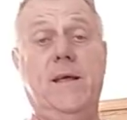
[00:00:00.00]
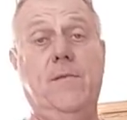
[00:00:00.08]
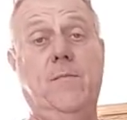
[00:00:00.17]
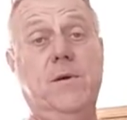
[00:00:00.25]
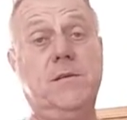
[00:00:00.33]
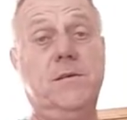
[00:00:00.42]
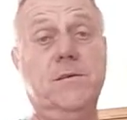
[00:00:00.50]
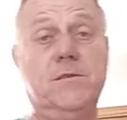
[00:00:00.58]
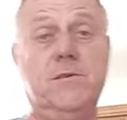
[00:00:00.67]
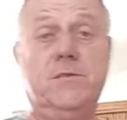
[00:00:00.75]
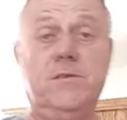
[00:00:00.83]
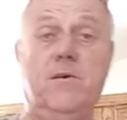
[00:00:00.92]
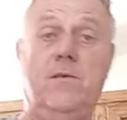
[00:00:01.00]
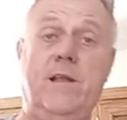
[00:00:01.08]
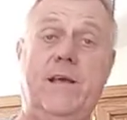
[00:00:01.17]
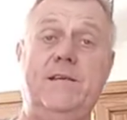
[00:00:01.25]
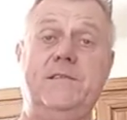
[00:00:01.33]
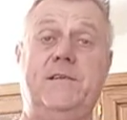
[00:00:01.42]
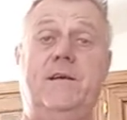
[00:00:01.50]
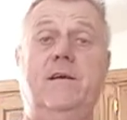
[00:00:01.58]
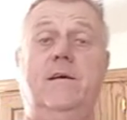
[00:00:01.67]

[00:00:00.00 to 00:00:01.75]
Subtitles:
that much because they're so lazy.